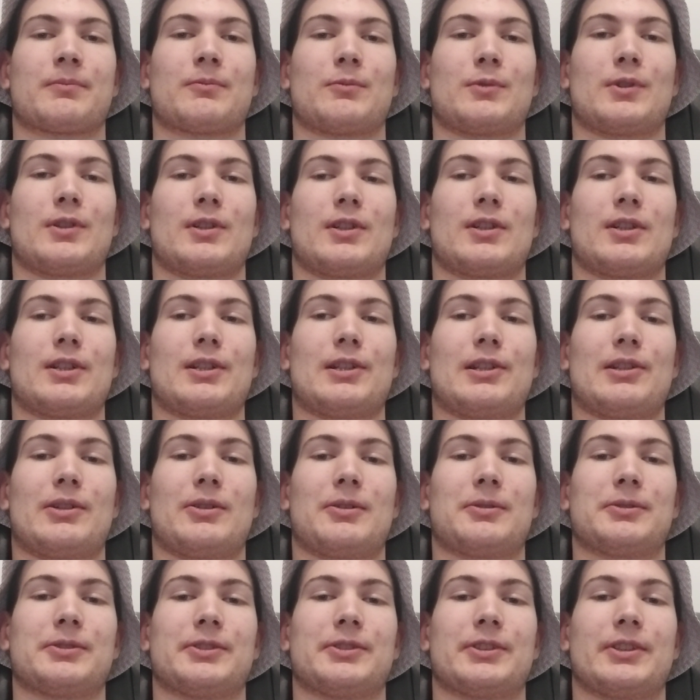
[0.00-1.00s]
Well,
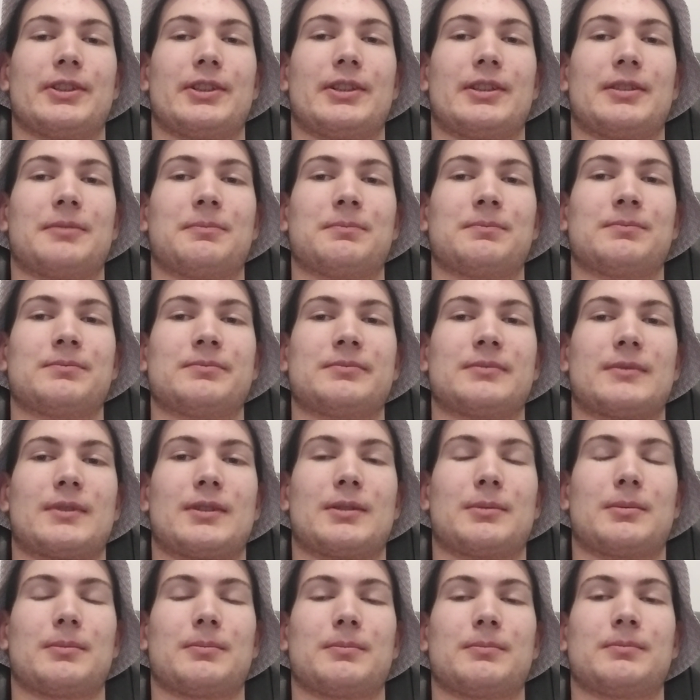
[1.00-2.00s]
hello there.
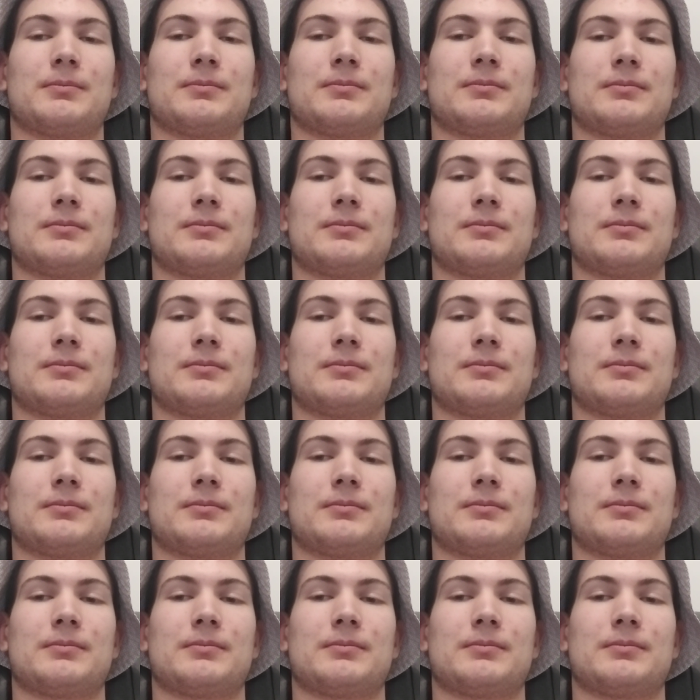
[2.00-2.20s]
I'm